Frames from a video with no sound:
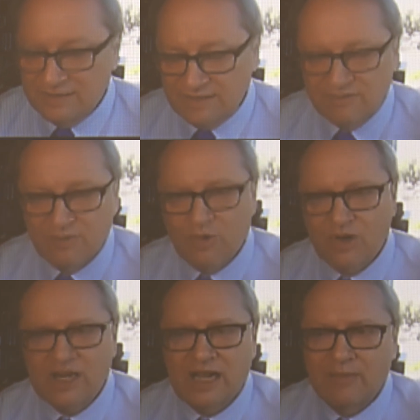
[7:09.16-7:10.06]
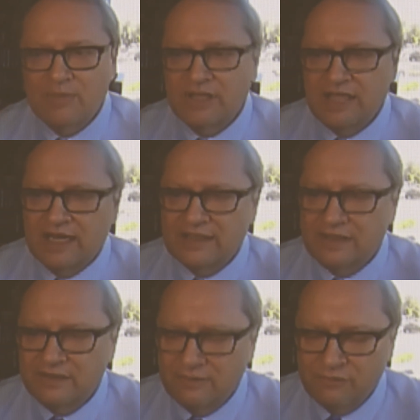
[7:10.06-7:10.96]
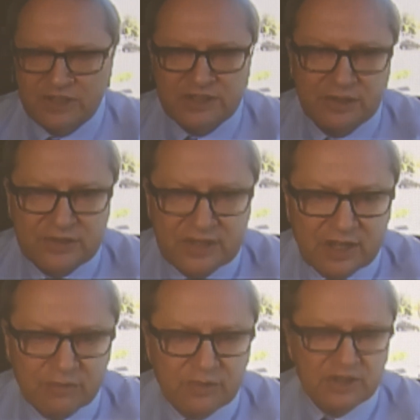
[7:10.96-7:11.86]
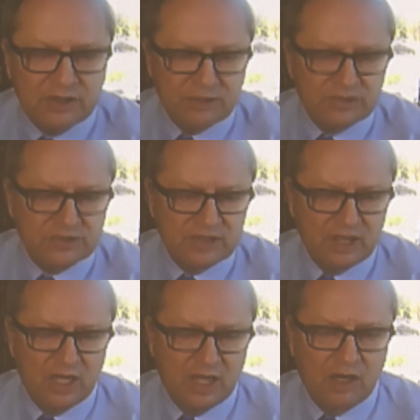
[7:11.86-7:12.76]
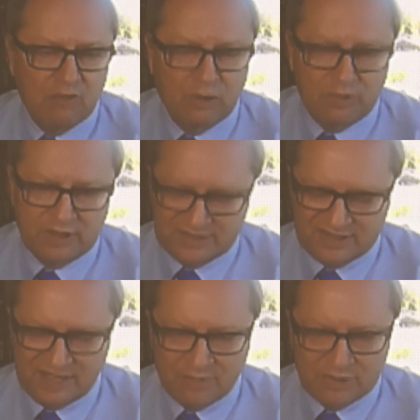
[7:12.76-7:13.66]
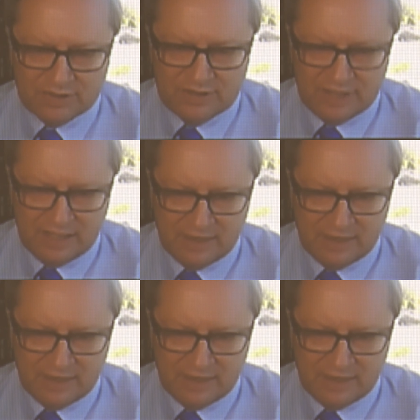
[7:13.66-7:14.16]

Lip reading: It's even more complicated. The research center we used, where we assembled